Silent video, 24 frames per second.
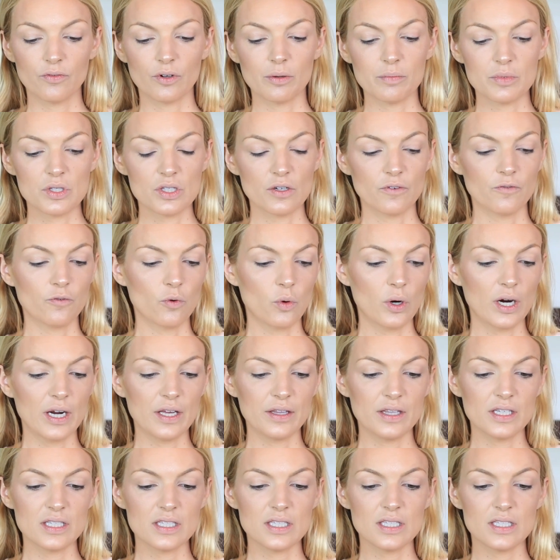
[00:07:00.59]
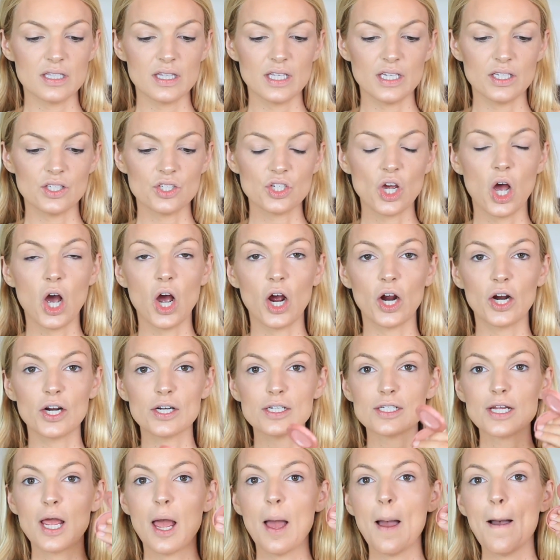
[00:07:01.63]
from Sephora. This is the
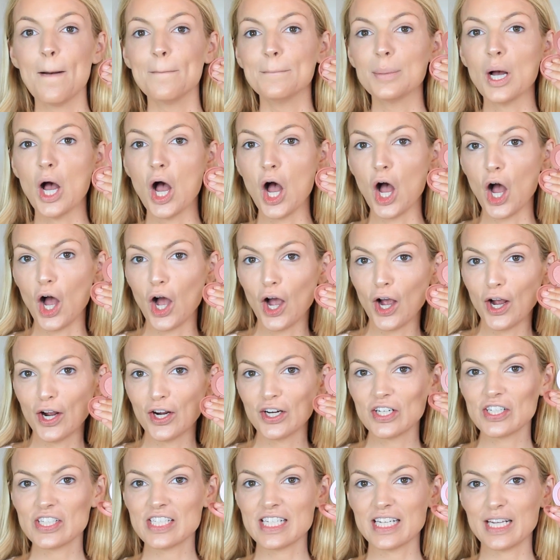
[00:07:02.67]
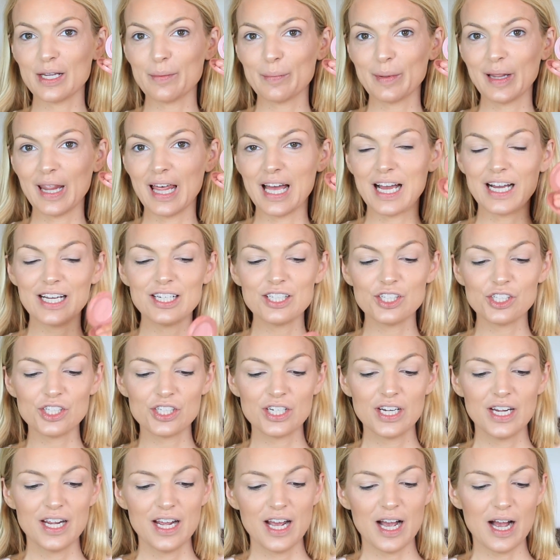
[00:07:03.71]
Tarte Party
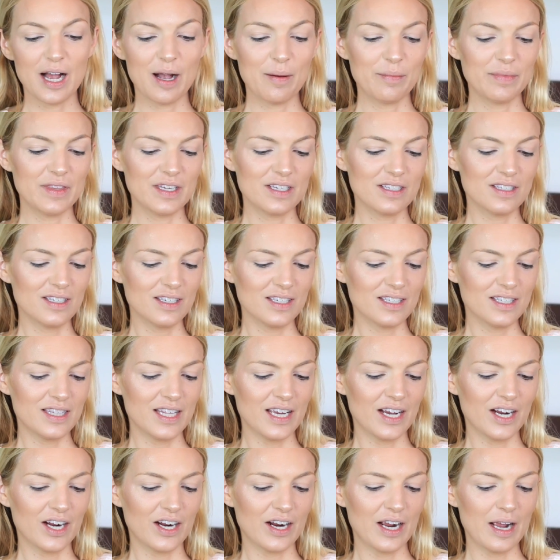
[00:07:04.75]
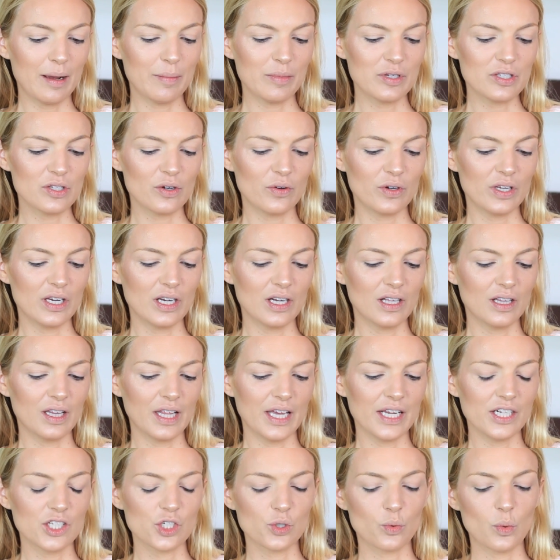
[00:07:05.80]
Blush. This is their Amazonian
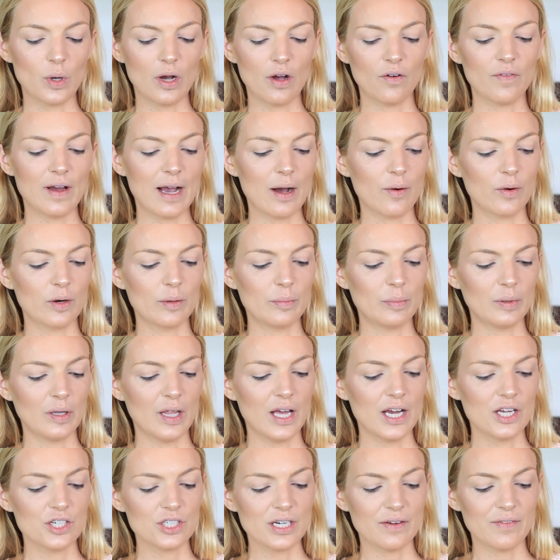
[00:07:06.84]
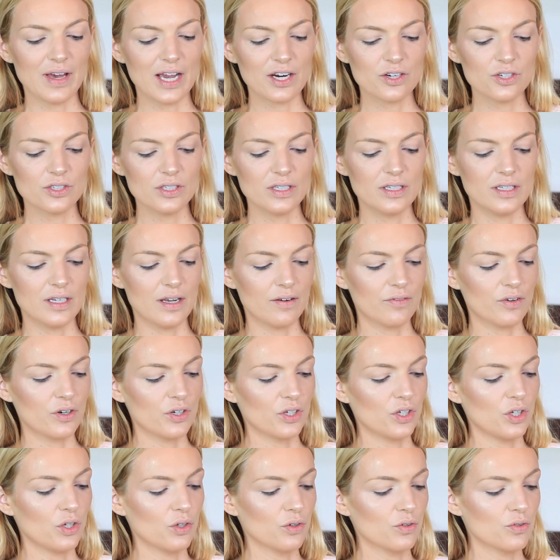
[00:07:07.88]
Clay 12-hour blush. I've actually
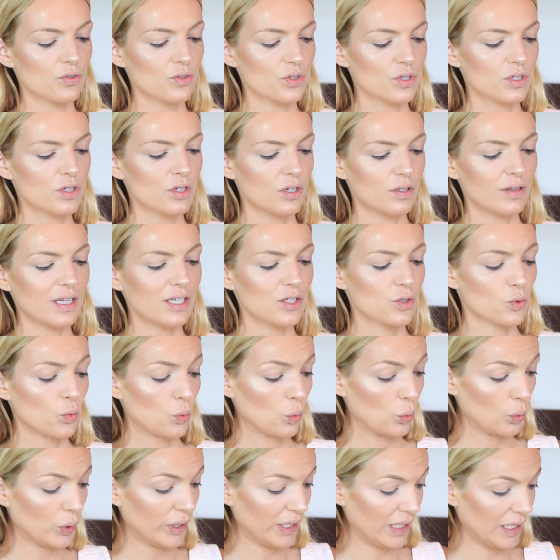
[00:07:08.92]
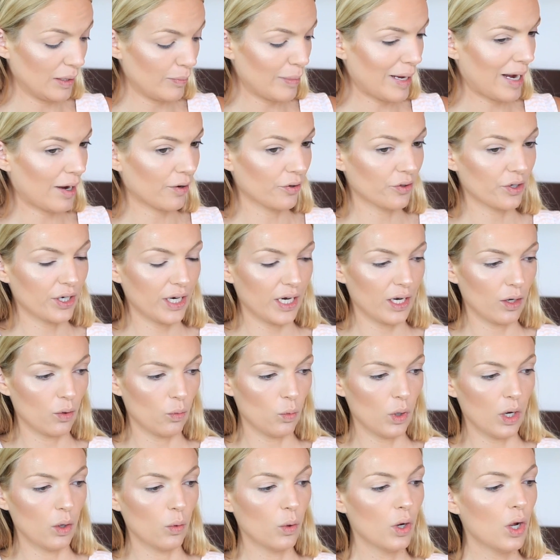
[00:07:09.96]
never used, that's really powdery,
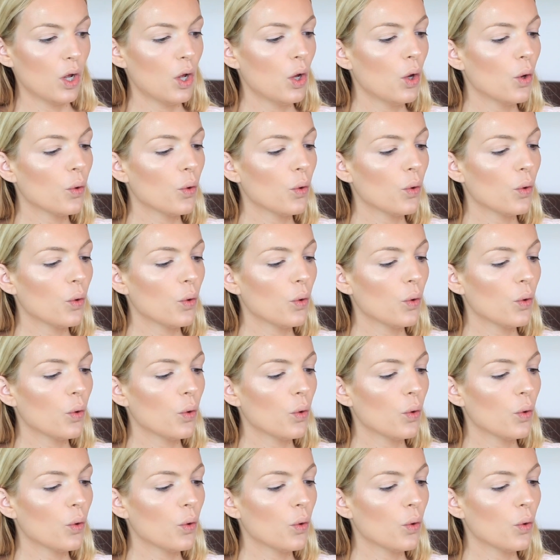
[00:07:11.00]
whoa,